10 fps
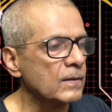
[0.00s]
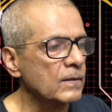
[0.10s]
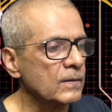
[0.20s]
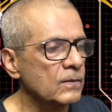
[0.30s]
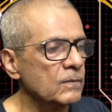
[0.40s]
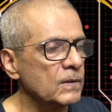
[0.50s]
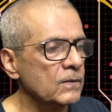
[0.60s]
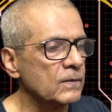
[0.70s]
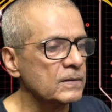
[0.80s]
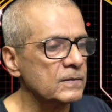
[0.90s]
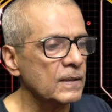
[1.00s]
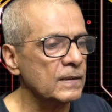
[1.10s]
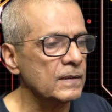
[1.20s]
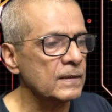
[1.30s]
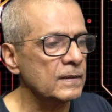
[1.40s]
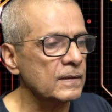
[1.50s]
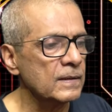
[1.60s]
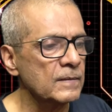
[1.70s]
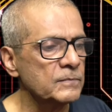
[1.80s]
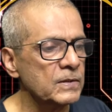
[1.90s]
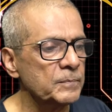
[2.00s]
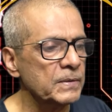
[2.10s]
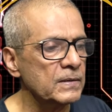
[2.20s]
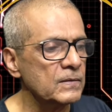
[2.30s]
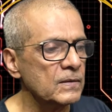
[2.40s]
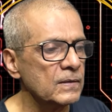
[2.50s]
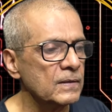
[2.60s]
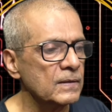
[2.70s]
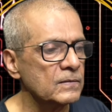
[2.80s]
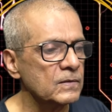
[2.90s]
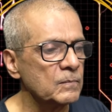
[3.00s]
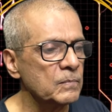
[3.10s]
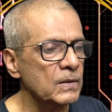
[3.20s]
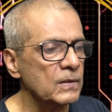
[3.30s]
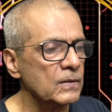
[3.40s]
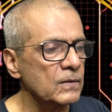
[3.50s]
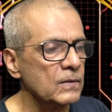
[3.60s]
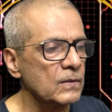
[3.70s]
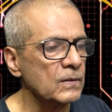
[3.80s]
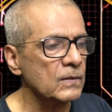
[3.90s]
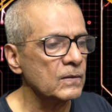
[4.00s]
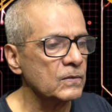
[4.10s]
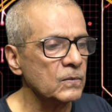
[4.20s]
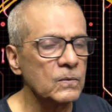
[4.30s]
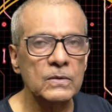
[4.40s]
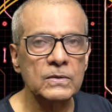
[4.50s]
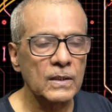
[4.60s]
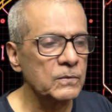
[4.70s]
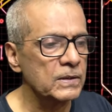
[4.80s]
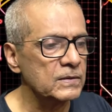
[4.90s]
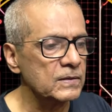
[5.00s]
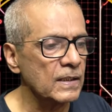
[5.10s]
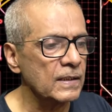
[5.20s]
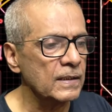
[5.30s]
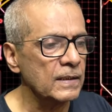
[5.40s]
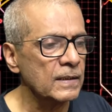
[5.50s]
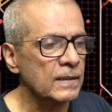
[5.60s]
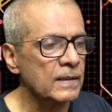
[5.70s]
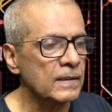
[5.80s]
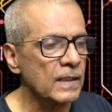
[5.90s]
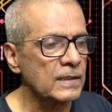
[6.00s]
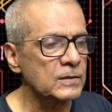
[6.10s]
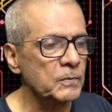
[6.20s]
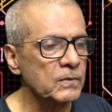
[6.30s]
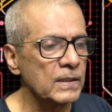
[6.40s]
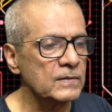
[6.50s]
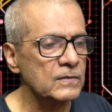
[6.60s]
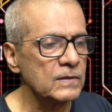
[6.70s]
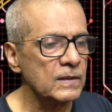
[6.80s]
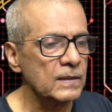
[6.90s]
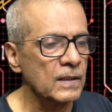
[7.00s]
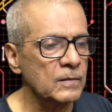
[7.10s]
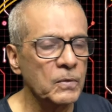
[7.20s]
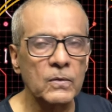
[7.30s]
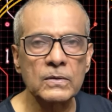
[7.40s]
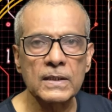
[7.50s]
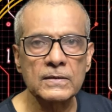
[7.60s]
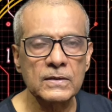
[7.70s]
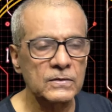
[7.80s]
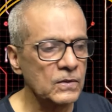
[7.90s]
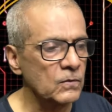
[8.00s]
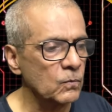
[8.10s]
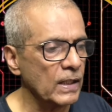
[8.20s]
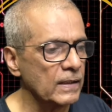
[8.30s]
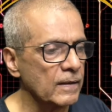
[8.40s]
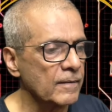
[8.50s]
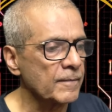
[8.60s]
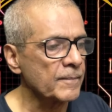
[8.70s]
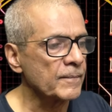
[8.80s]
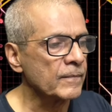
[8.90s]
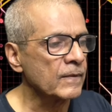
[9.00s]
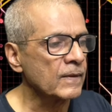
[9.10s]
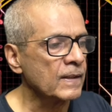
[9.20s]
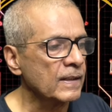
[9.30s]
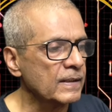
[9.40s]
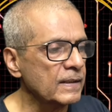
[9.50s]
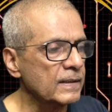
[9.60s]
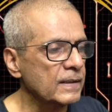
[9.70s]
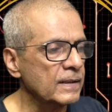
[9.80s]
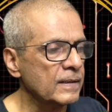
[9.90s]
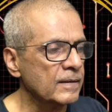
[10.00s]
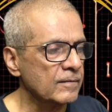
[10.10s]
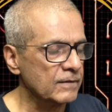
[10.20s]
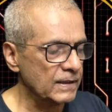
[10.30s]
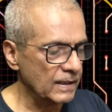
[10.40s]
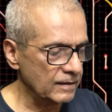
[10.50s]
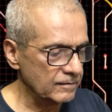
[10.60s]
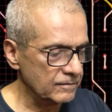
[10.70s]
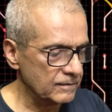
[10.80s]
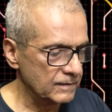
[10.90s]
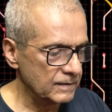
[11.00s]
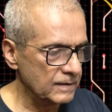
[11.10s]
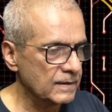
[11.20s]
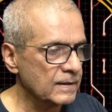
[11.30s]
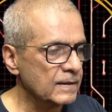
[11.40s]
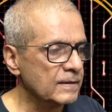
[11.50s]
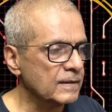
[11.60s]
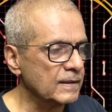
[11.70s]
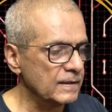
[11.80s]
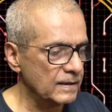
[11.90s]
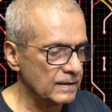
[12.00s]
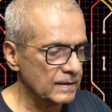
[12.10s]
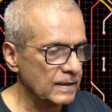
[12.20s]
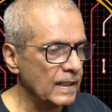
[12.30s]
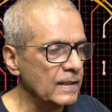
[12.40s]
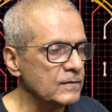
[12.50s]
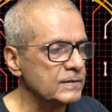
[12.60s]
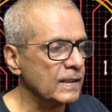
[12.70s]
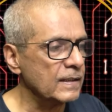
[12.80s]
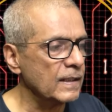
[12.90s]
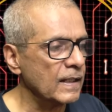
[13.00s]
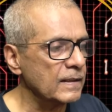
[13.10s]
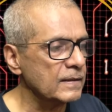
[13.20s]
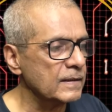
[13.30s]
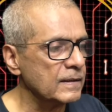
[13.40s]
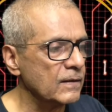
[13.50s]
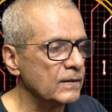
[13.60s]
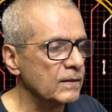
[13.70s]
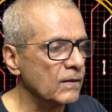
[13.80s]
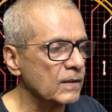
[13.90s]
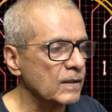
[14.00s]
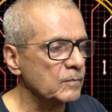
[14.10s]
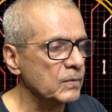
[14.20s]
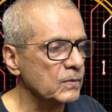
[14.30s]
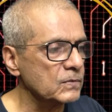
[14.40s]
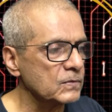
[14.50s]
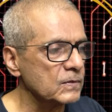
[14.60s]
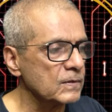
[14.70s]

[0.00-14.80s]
you will notice that MCP simple tool server is running transport SSE and port 3001. Here we have the health check added in our Docker compose